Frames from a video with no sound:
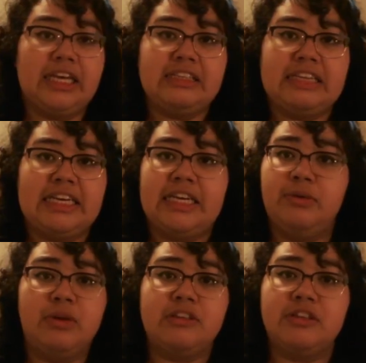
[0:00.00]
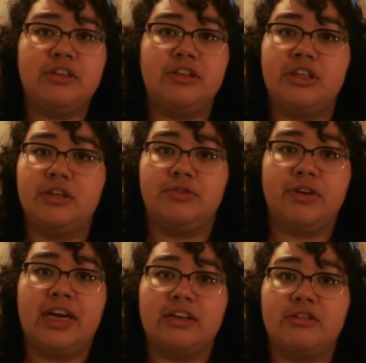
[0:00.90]
Like I said, it wasn't a good year
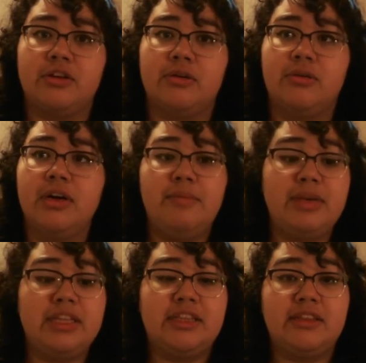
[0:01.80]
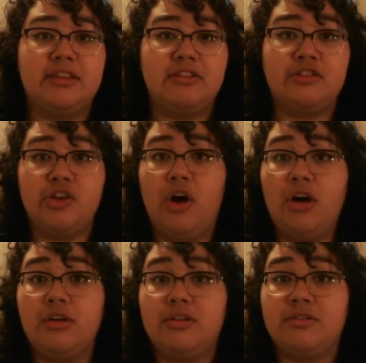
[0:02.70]
for EXO. I mean, the
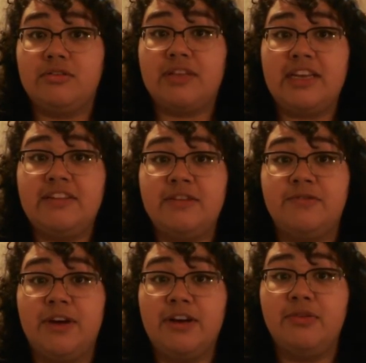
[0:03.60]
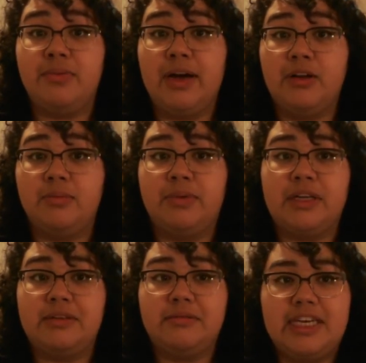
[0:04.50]
songs, they did very well,
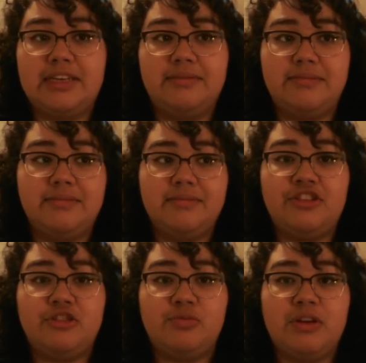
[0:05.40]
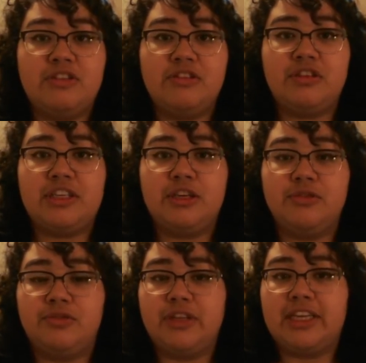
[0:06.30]
but it it just wasn't a good
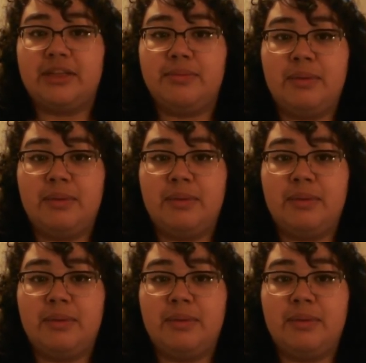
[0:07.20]
year for like the